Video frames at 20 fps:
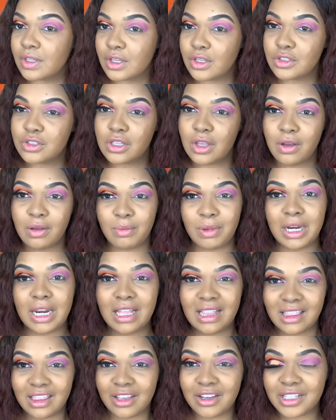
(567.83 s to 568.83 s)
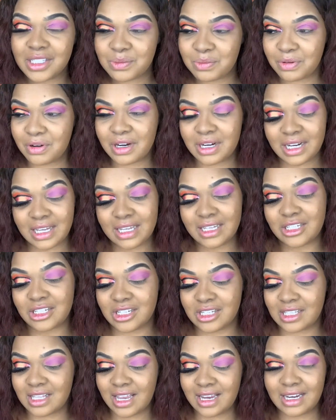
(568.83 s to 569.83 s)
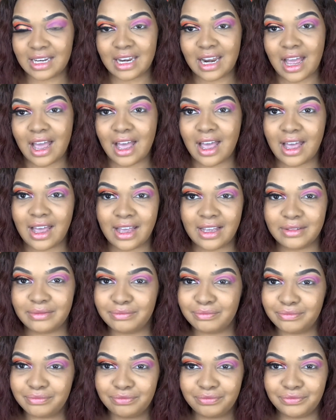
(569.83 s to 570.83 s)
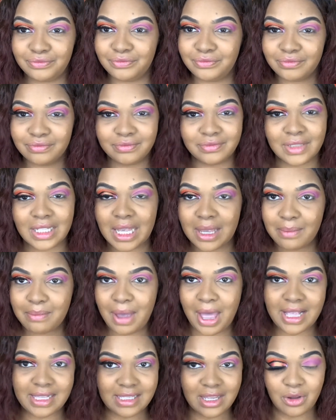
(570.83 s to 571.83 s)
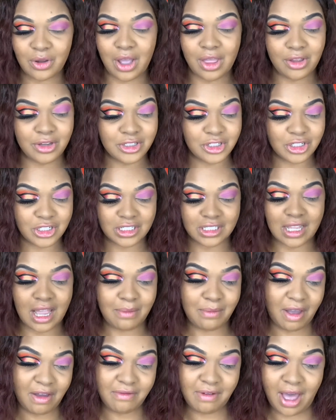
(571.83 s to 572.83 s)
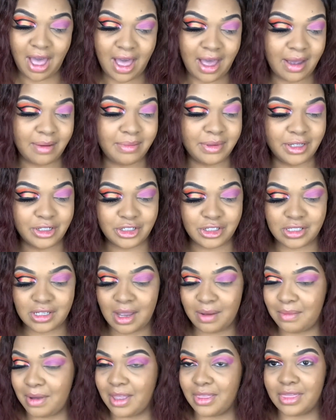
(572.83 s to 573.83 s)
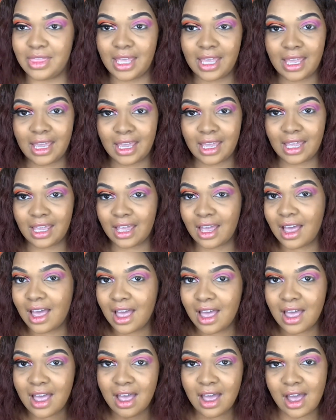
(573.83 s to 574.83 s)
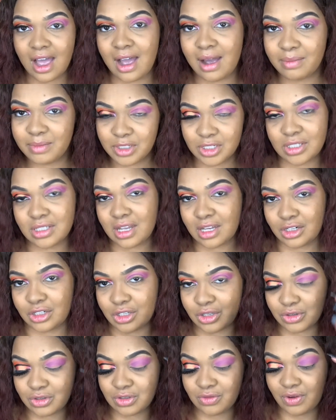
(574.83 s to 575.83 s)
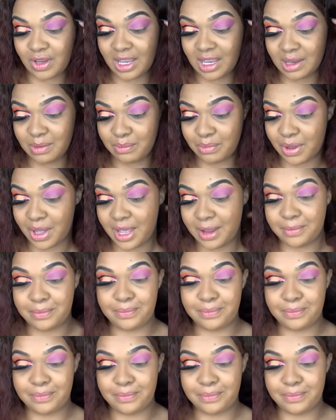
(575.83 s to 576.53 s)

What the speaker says: So I mean, it looks pretty. It's just like not, pastel colors are just not my vibe. They're just not my thing. I'm just not a huge fan, but